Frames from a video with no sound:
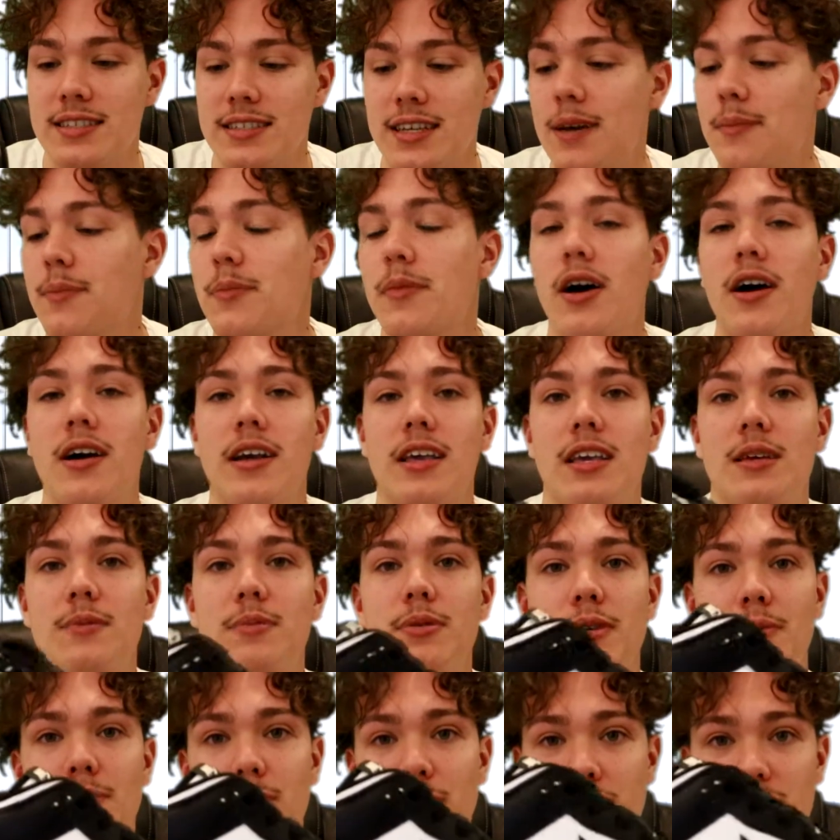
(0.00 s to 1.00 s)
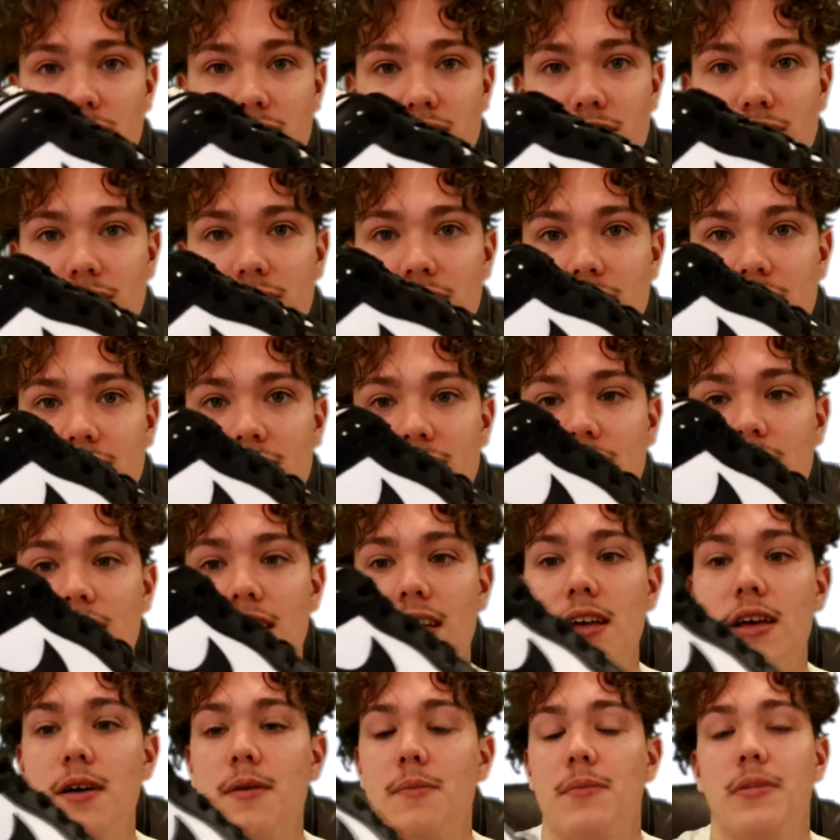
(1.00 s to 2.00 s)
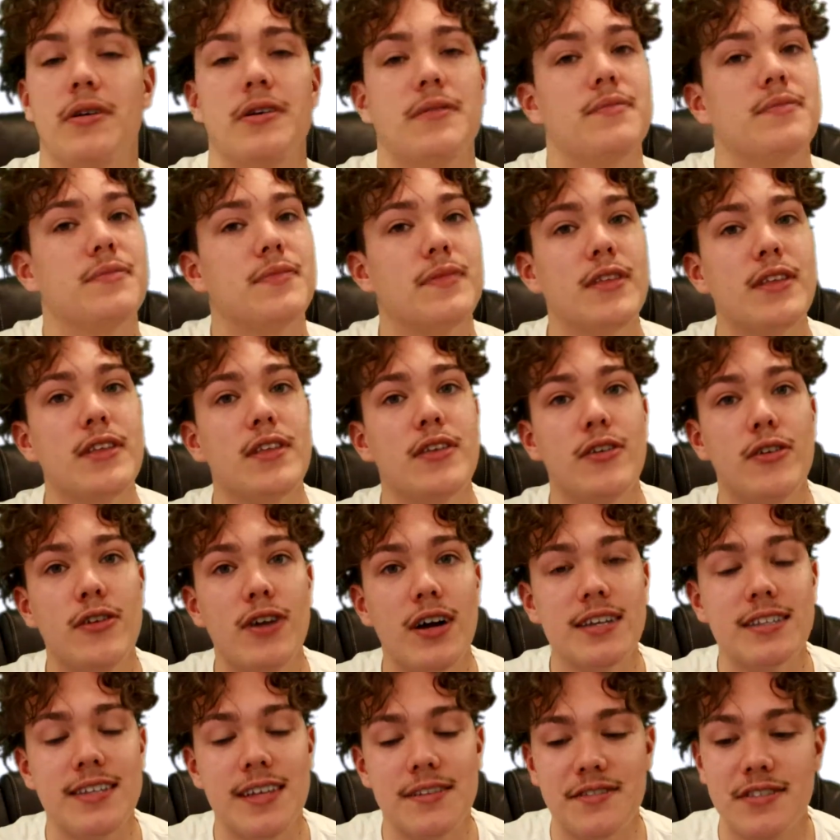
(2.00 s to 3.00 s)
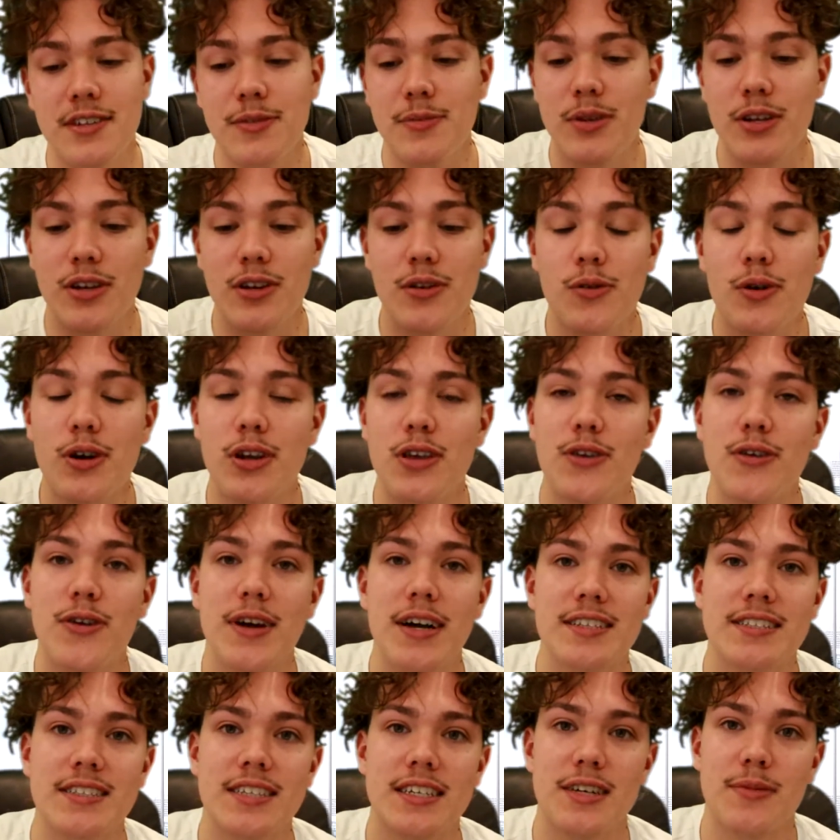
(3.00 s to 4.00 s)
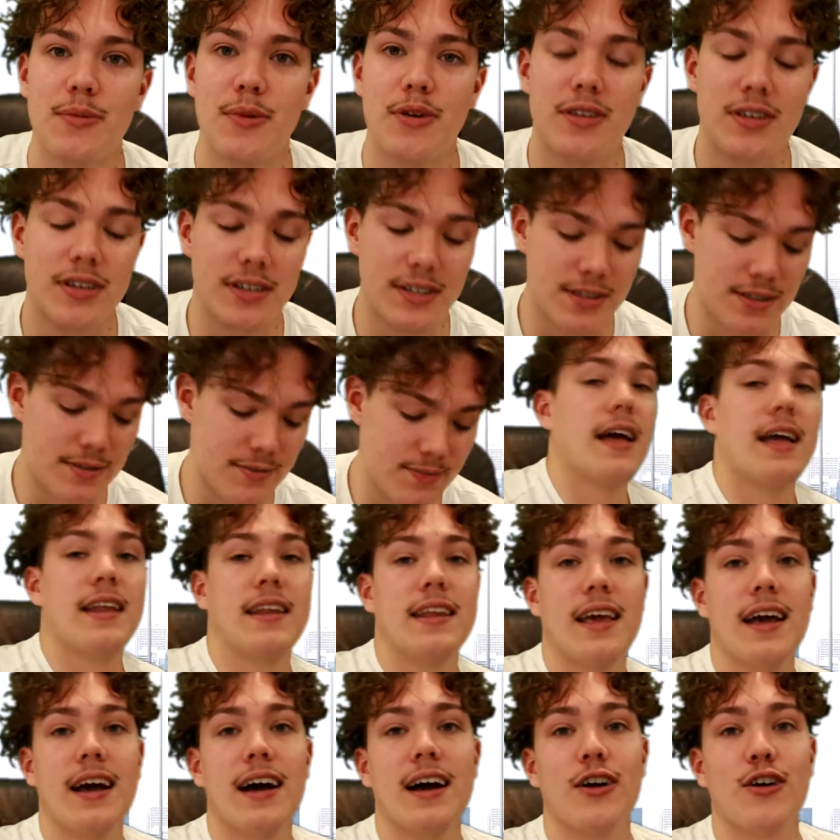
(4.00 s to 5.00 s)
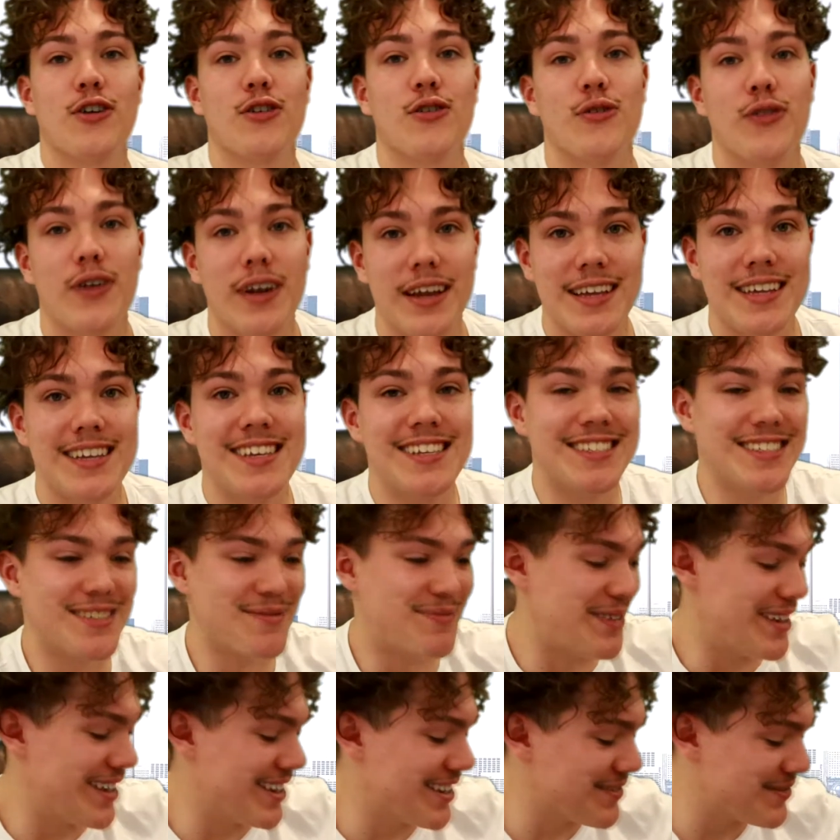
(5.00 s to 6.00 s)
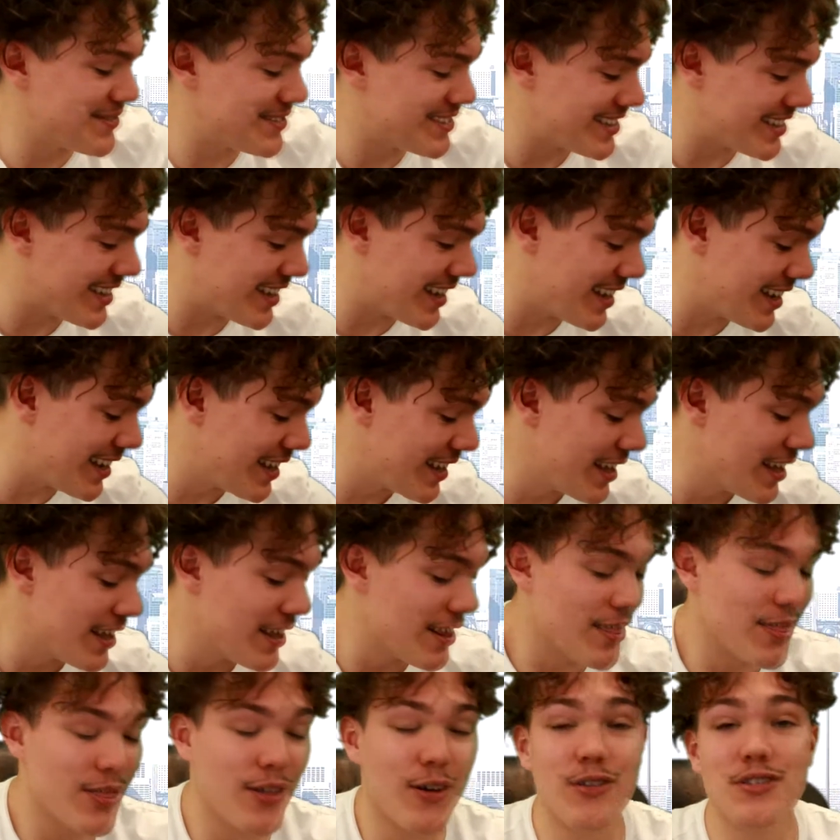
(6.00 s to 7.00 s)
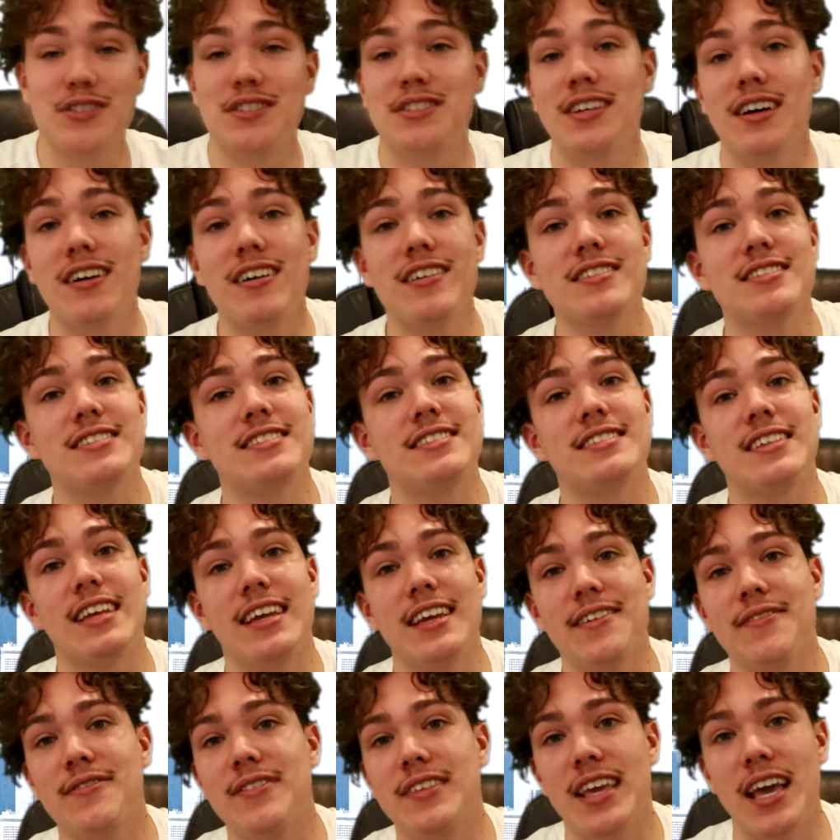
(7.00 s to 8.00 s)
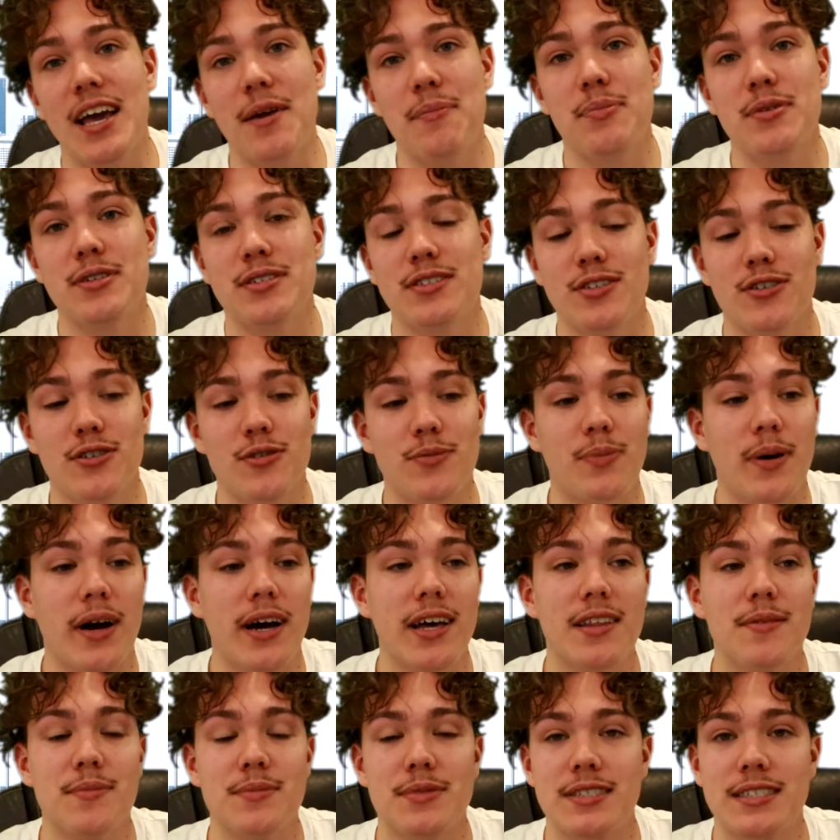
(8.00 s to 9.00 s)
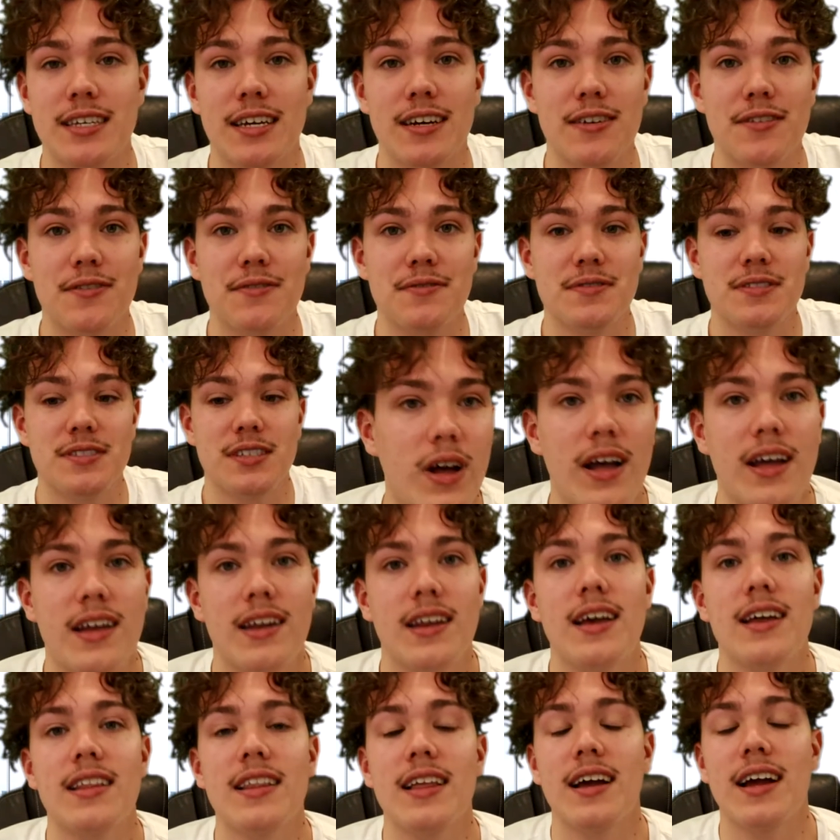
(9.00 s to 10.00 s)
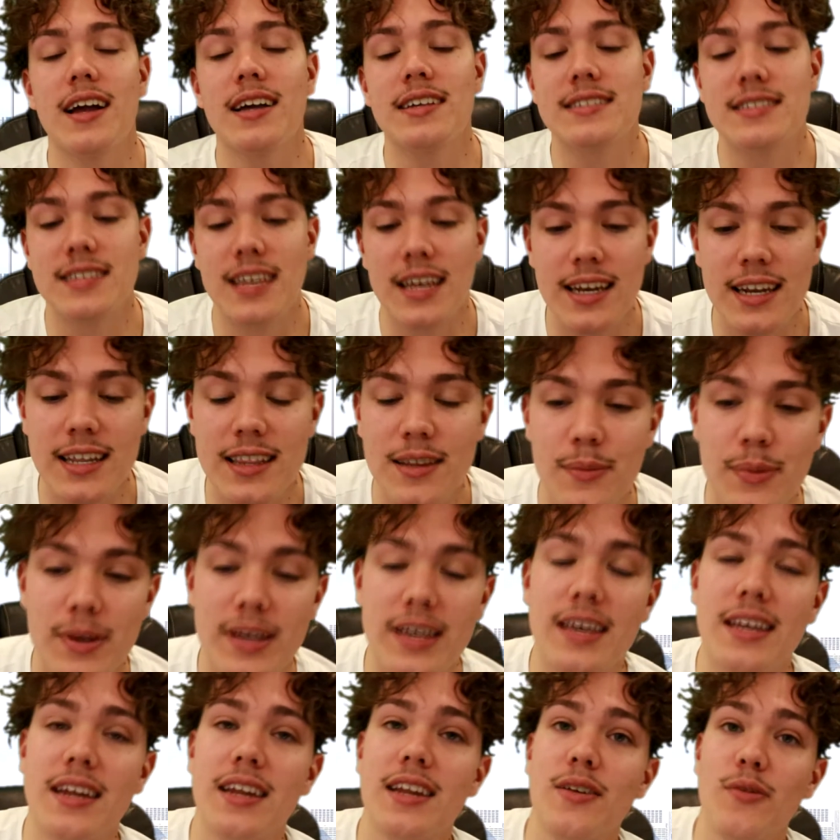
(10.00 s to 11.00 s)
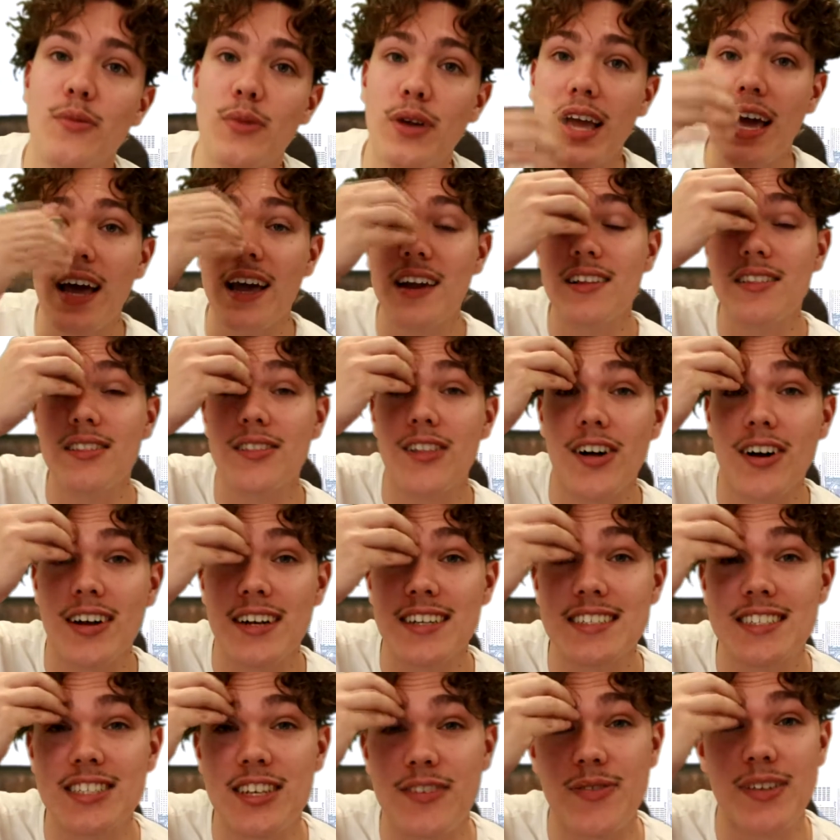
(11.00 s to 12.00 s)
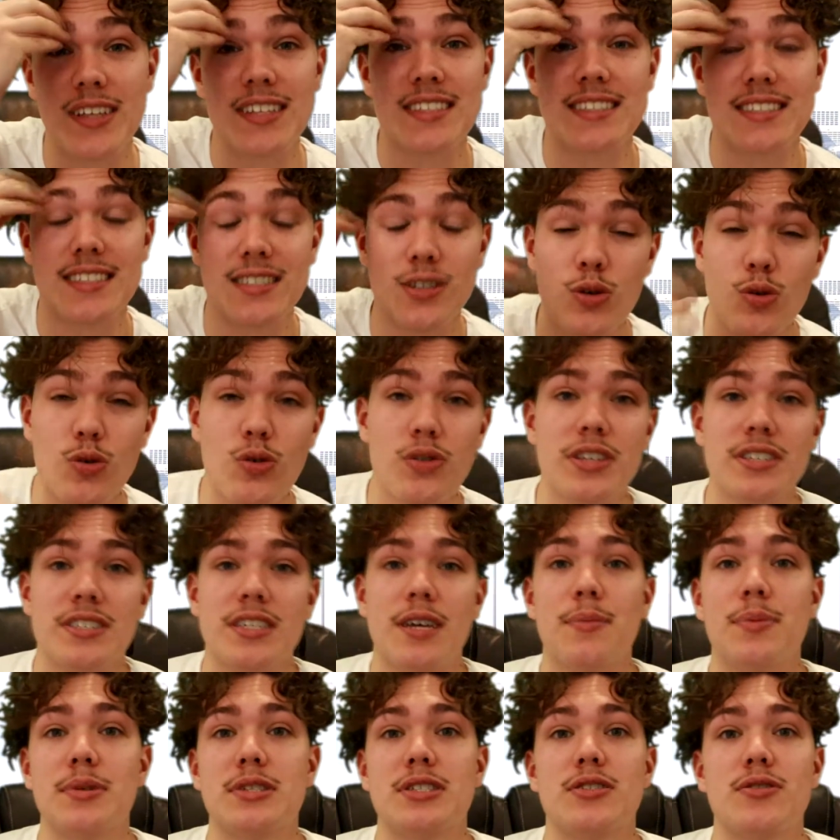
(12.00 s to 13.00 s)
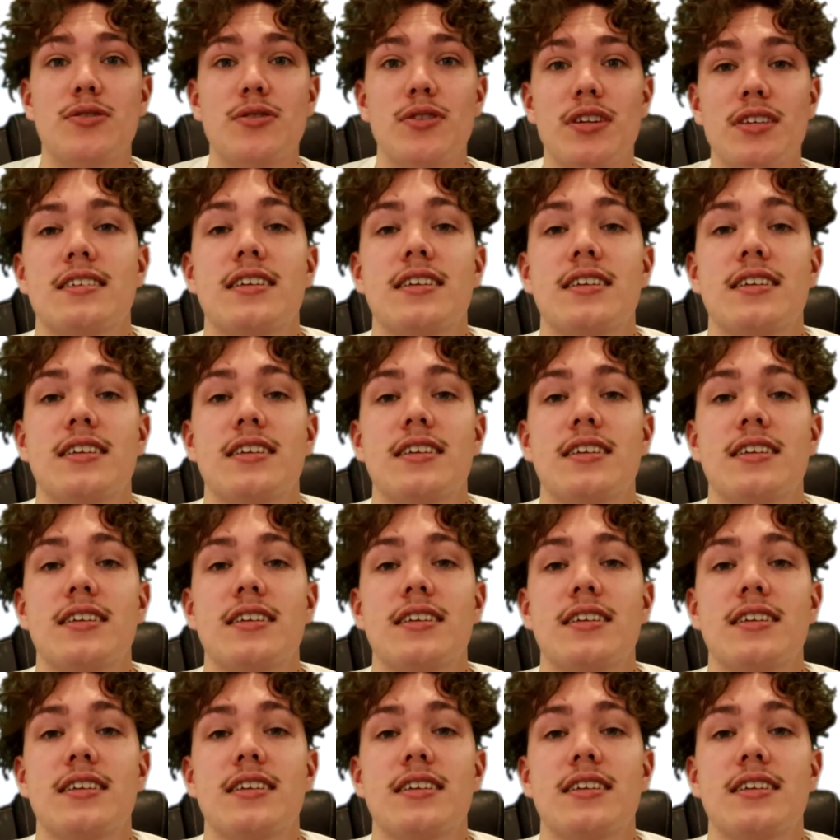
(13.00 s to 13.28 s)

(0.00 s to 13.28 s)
I'm not keeping a personal these. But you guys have to let me know what you guys think about these. And yeah, crazy pickups today. Those Dunks saved the episode by themselves. And yeah, like I said in the beginning, we had a lot of stuff that sold this episode.